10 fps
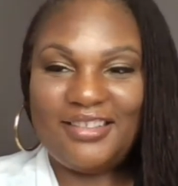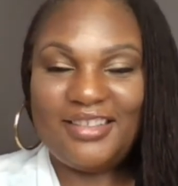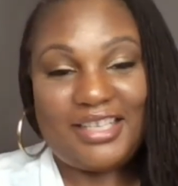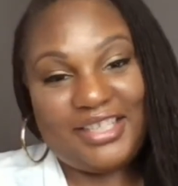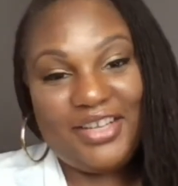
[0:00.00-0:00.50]

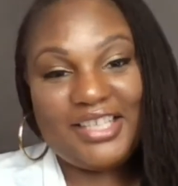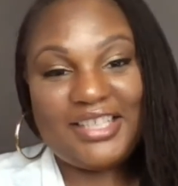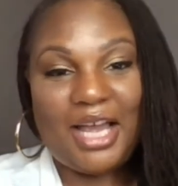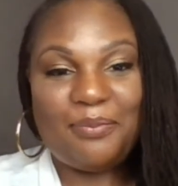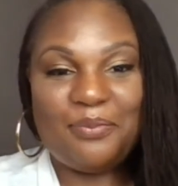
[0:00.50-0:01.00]
I'll see you next
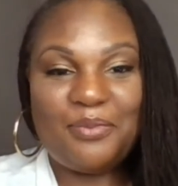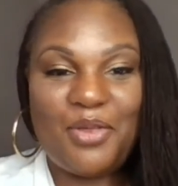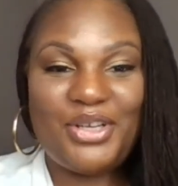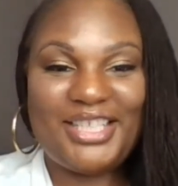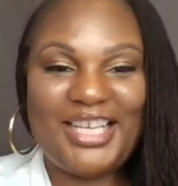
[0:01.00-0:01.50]
time,
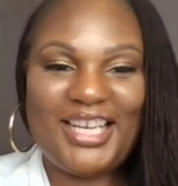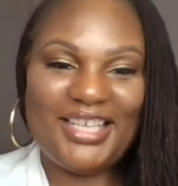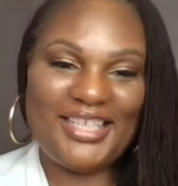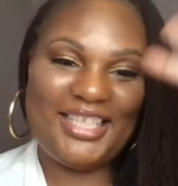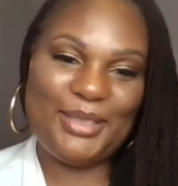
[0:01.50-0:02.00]
Thursday,
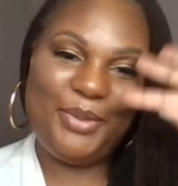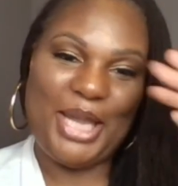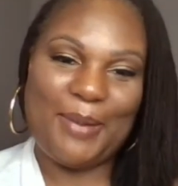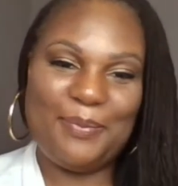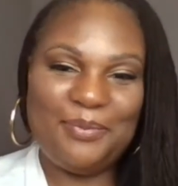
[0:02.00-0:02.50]
6
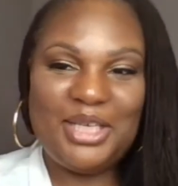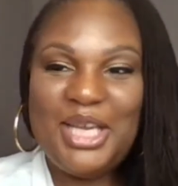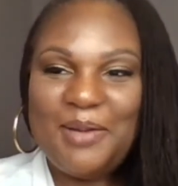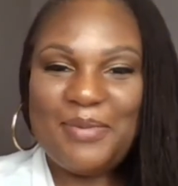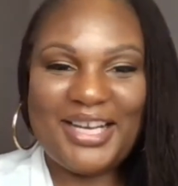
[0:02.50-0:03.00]
p.m.
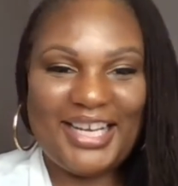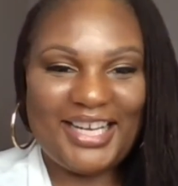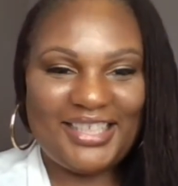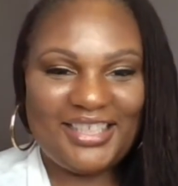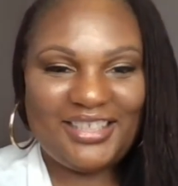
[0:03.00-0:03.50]
Bye, guys.